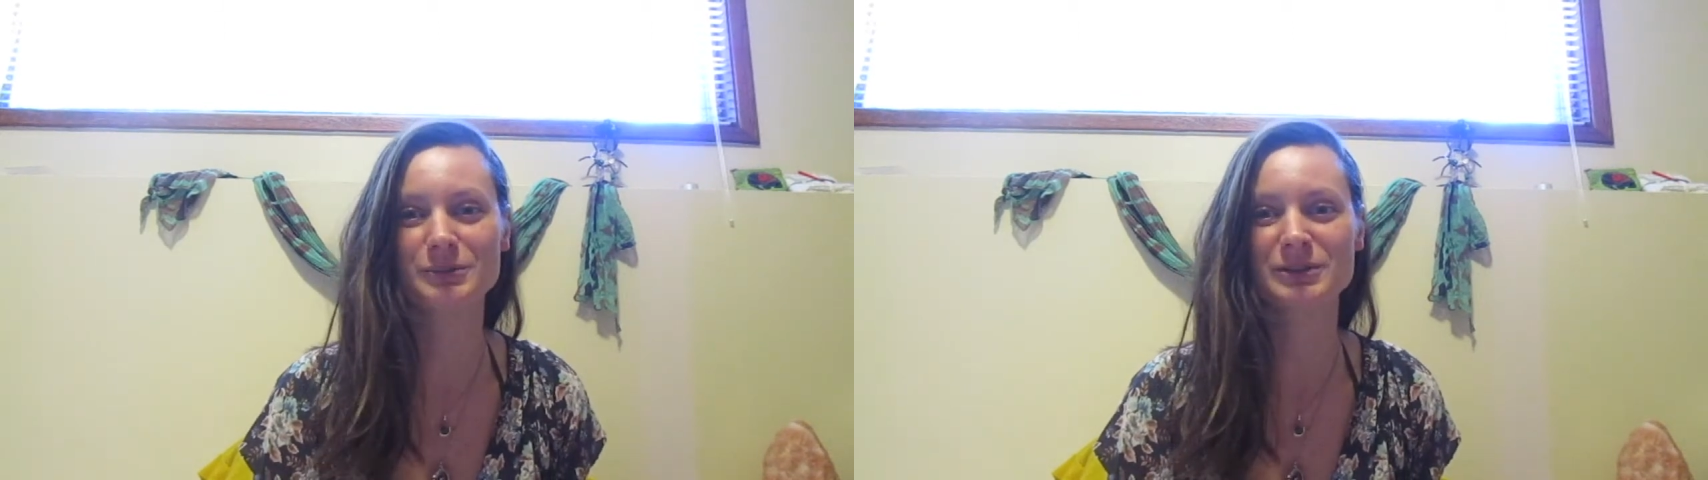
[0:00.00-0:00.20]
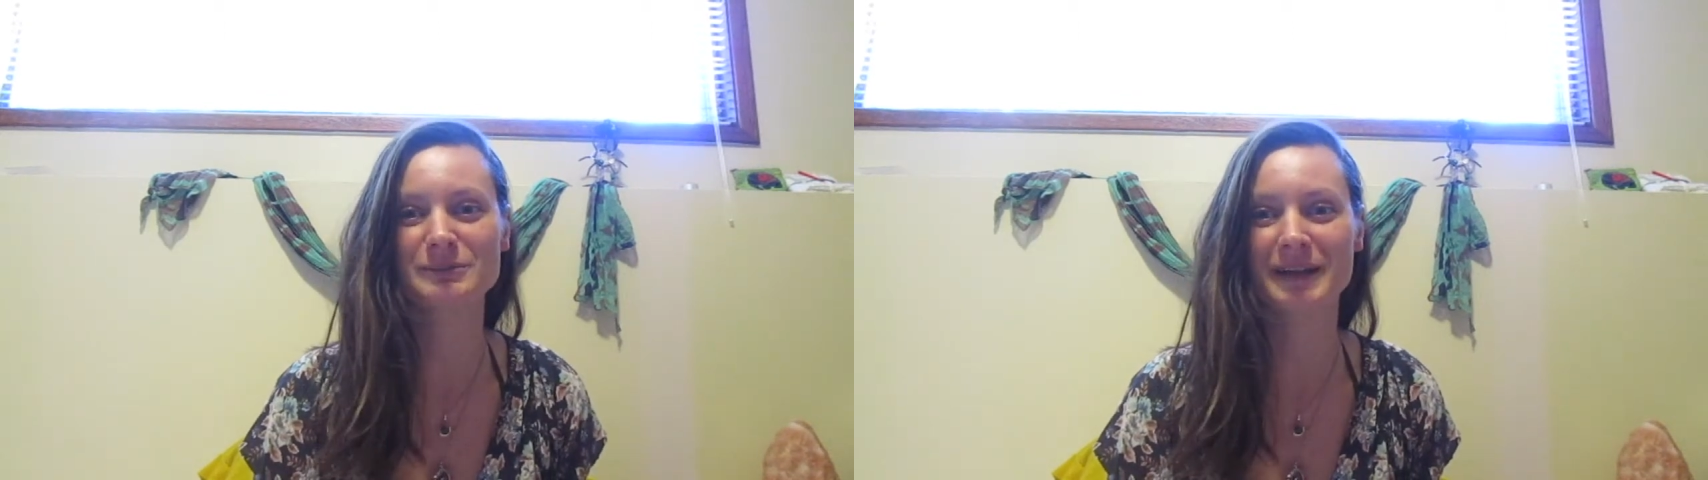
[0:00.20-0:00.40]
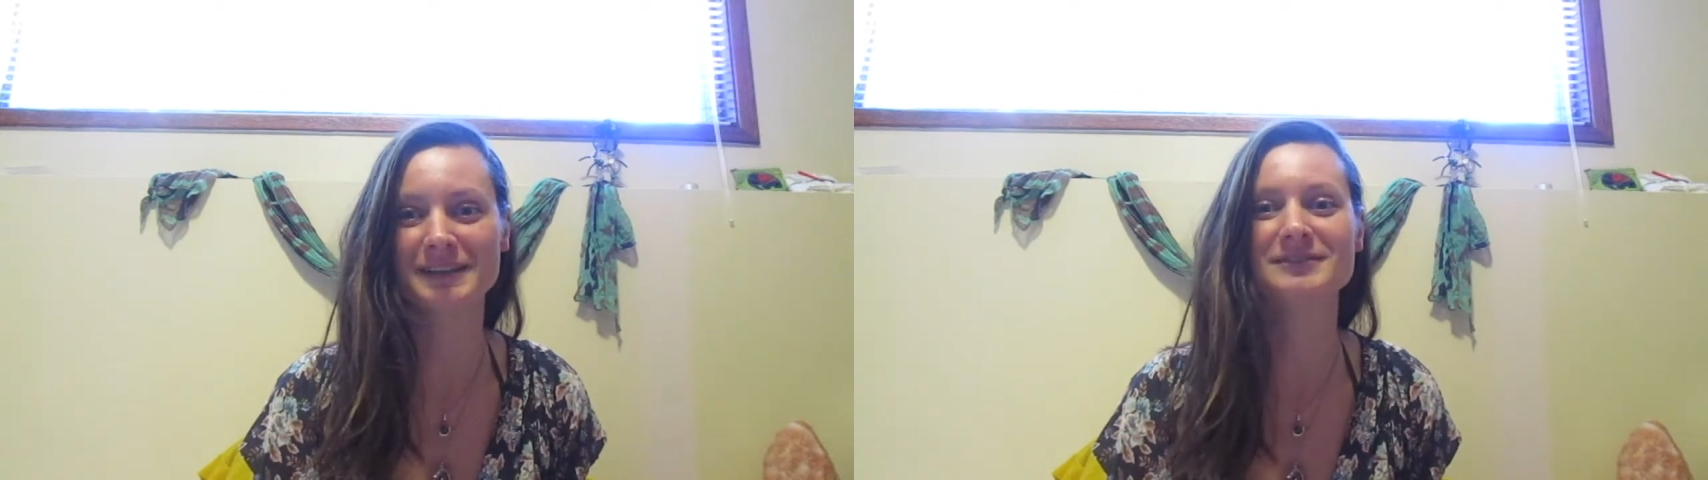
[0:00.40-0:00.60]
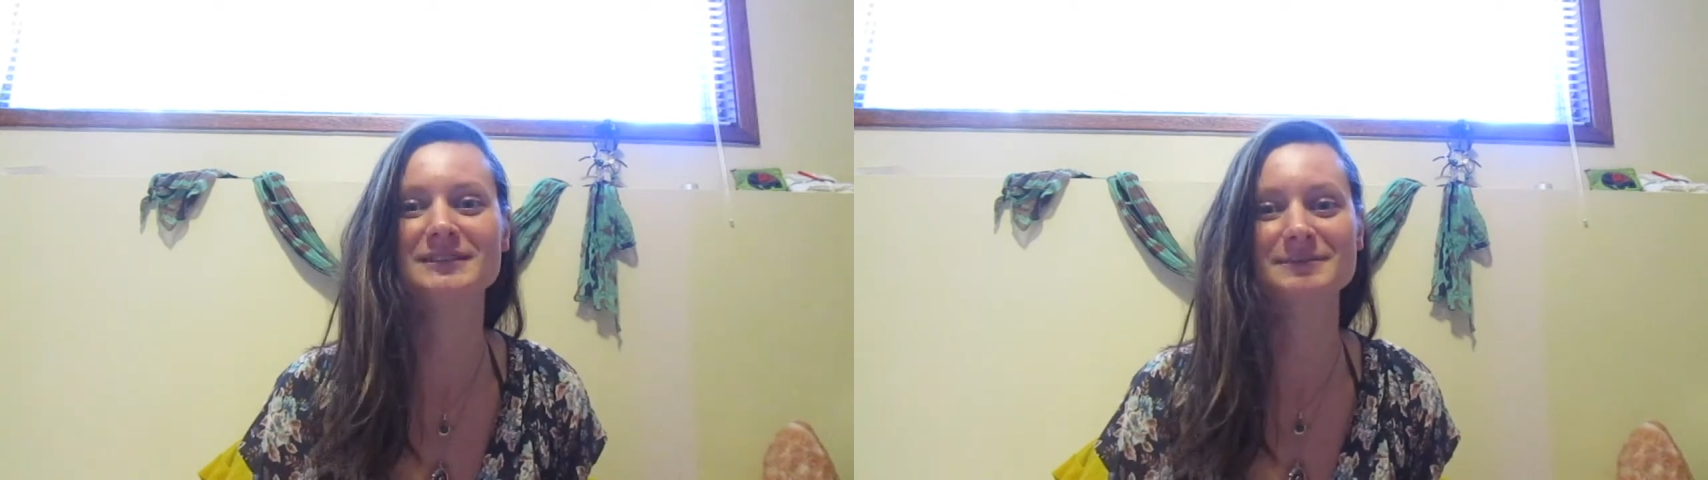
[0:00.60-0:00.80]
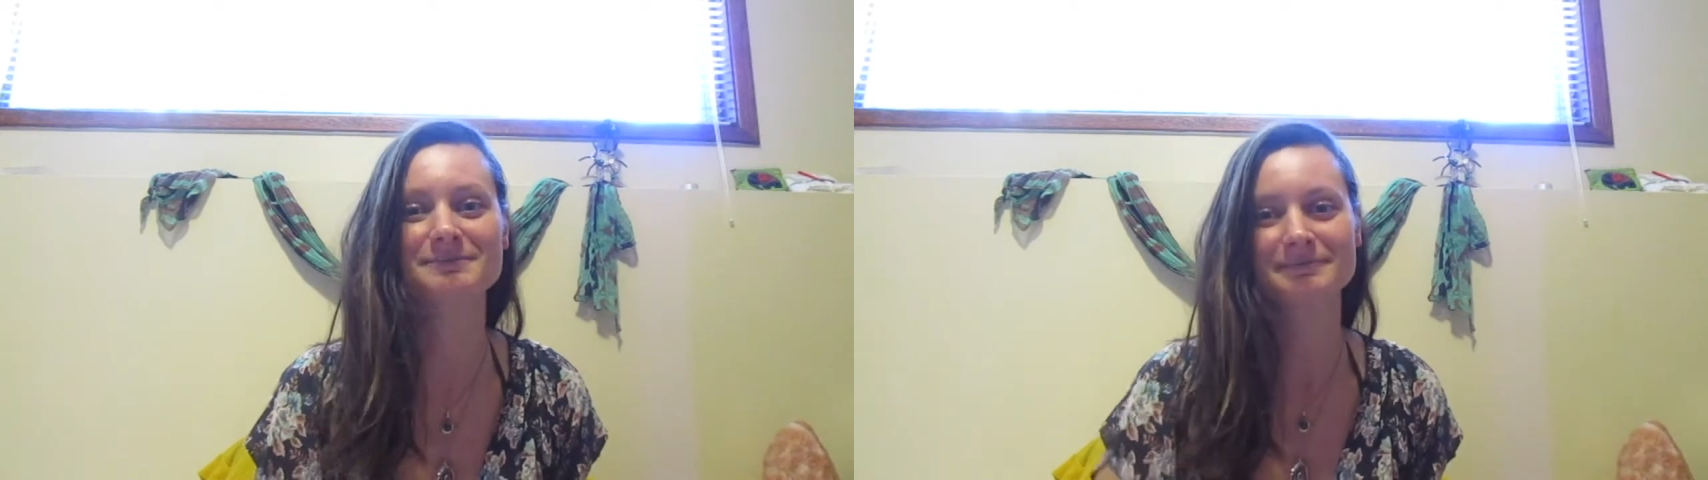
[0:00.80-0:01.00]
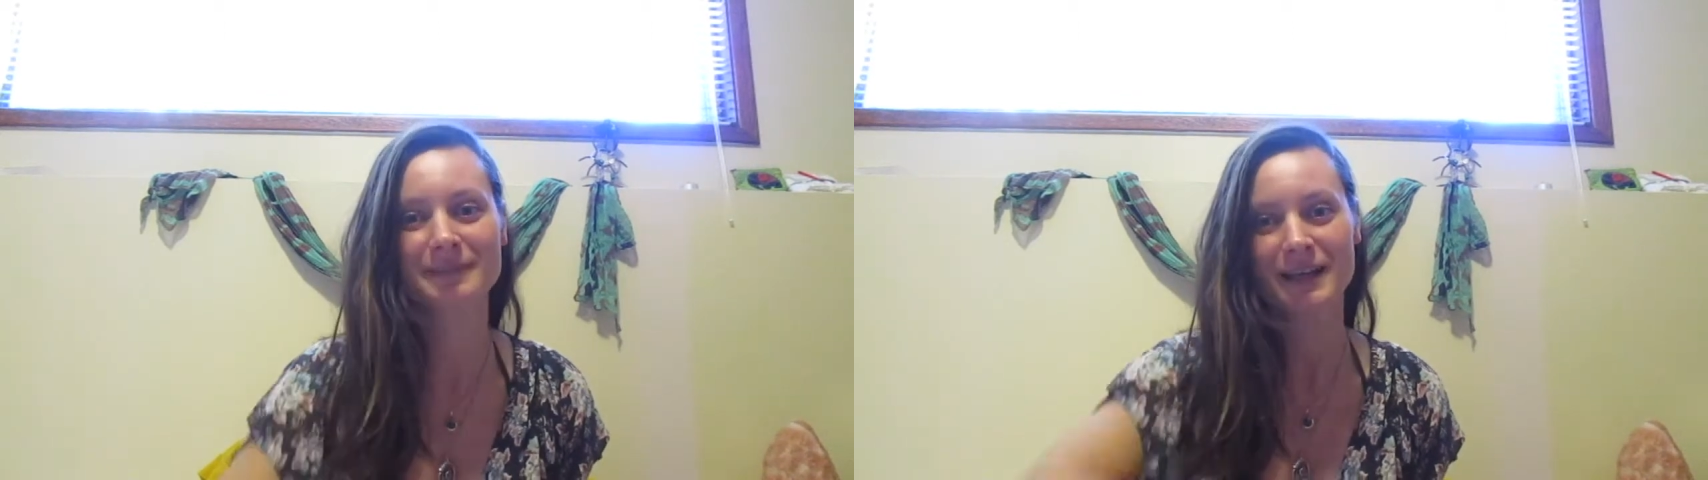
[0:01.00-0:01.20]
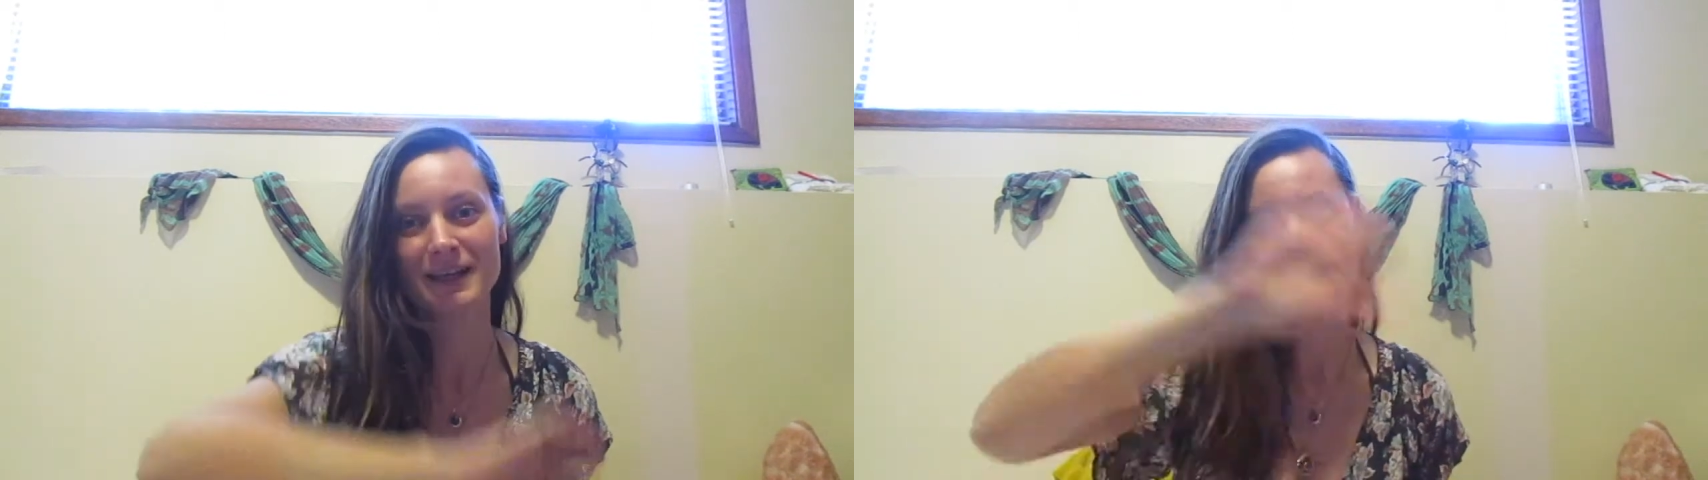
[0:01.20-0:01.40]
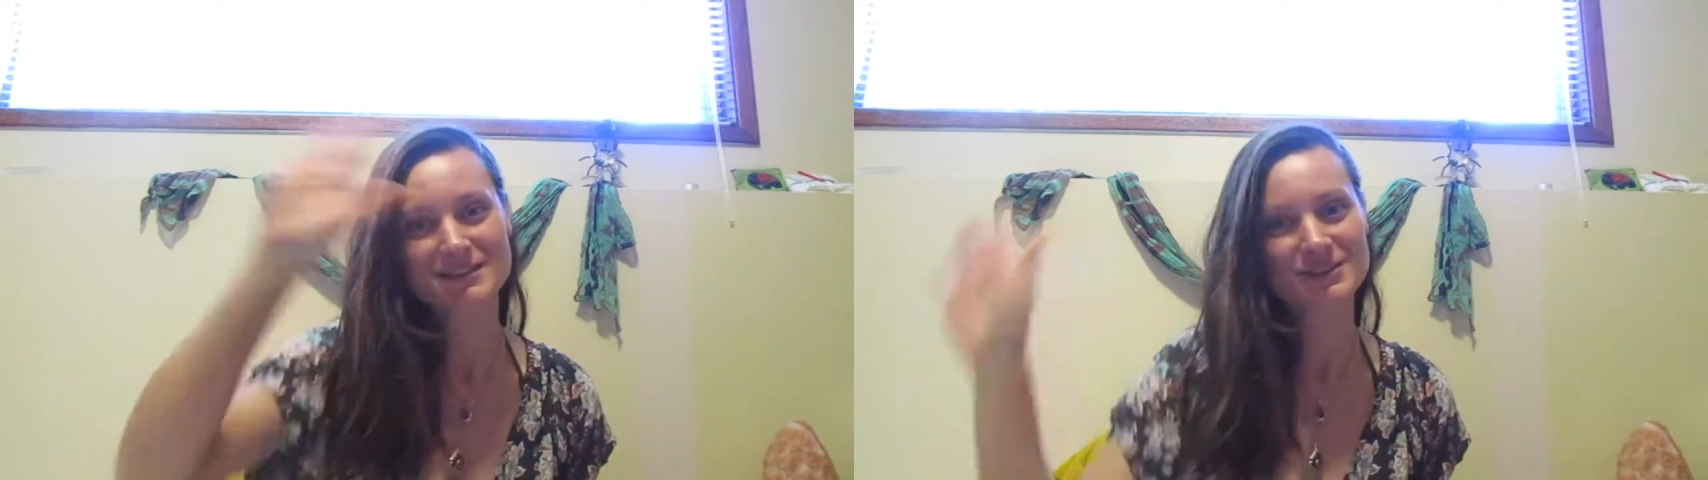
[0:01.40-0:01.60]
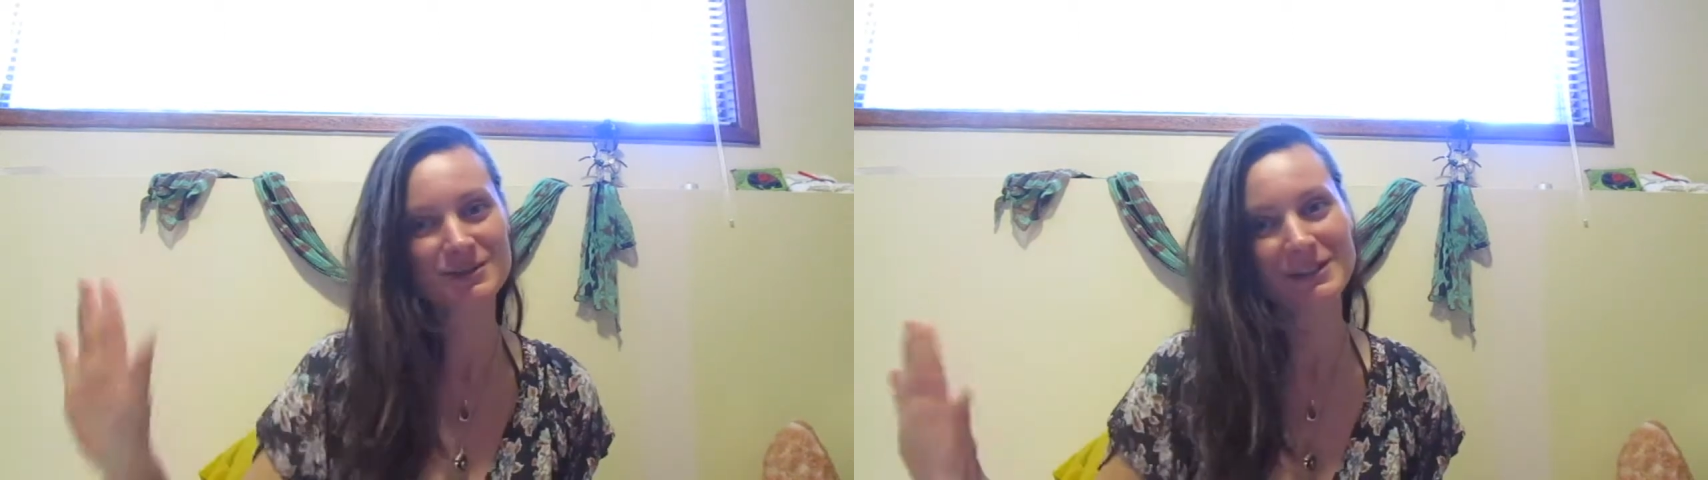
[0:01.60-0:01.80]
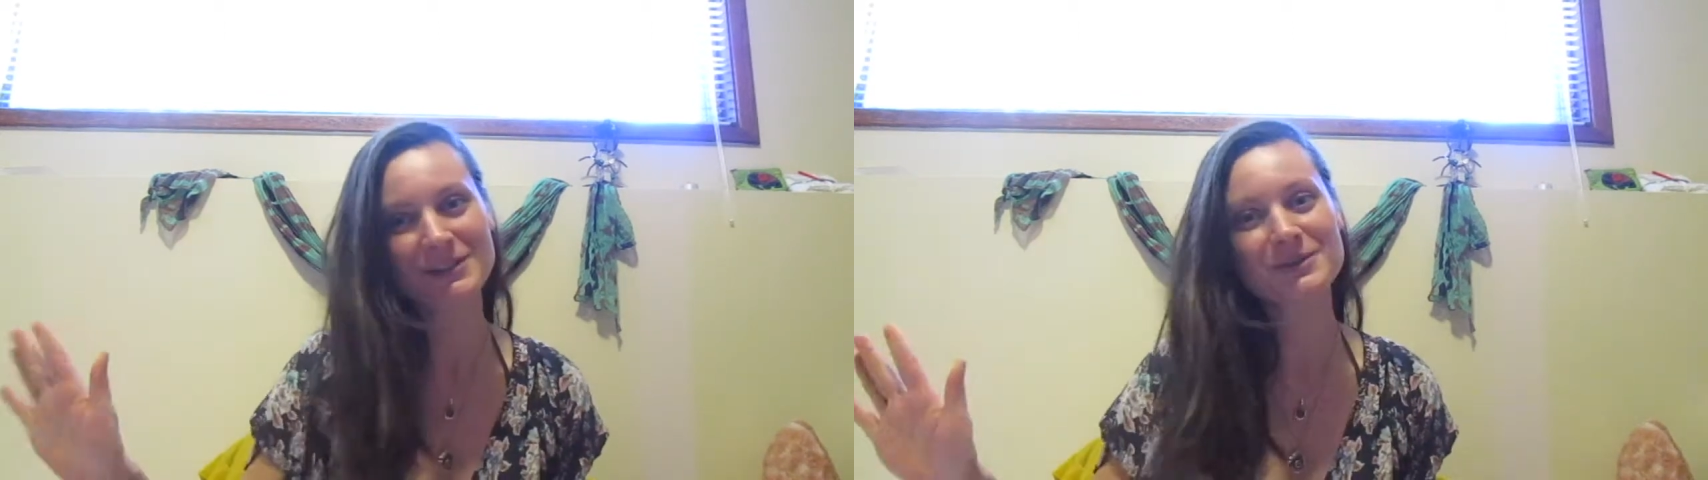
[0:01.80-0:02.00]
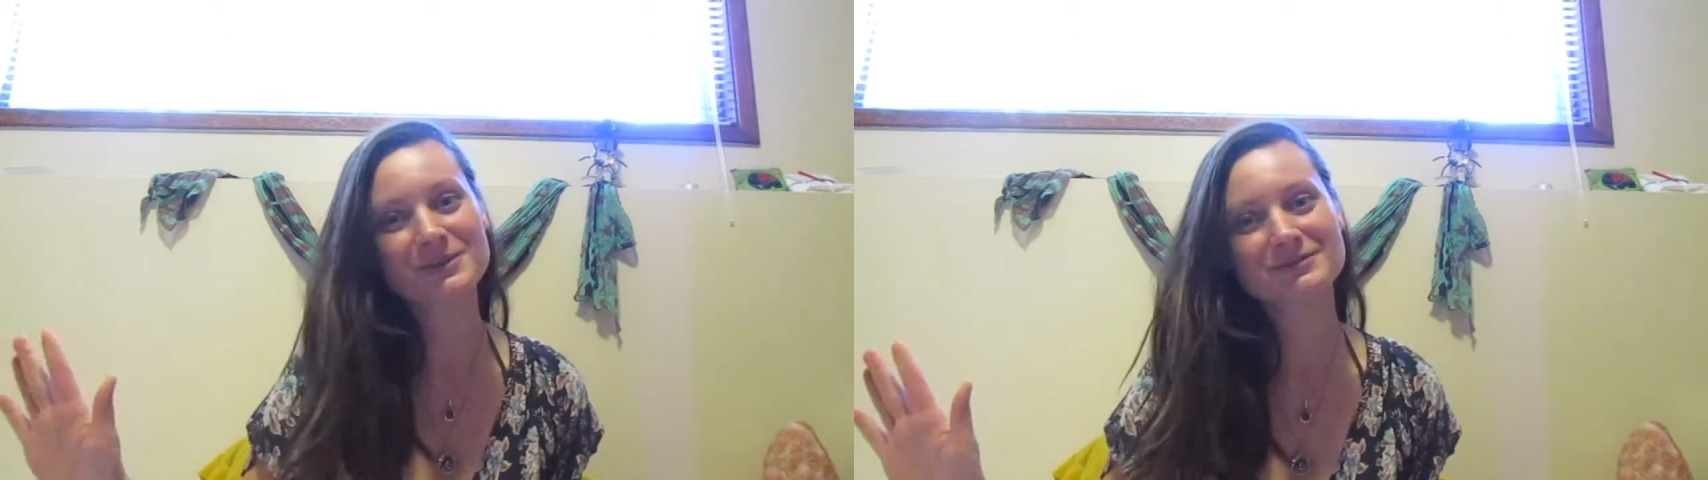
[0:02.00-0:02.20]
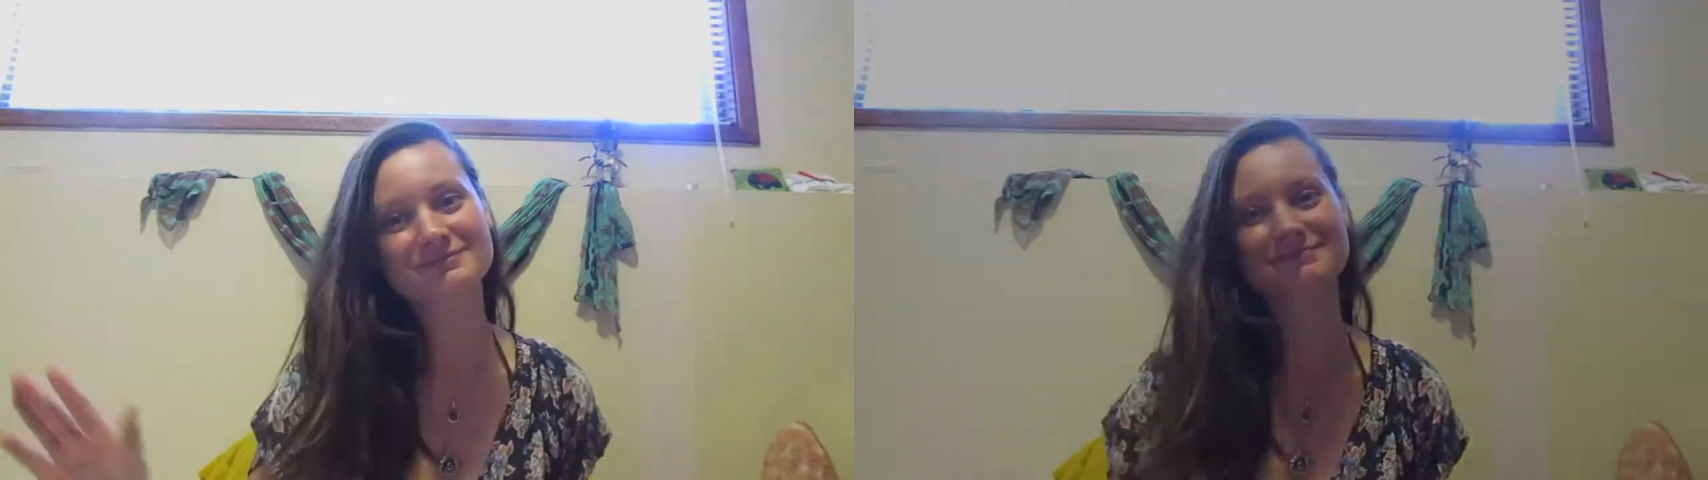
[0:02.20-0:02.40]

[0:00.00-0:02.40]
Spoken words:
Perspectives. Toodaloo!